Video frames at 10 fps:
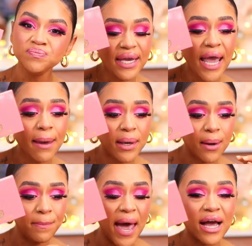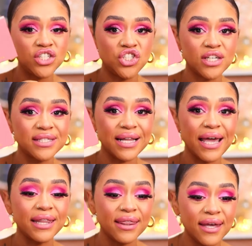It came in a pack just
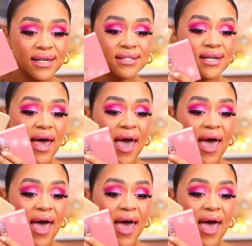like this.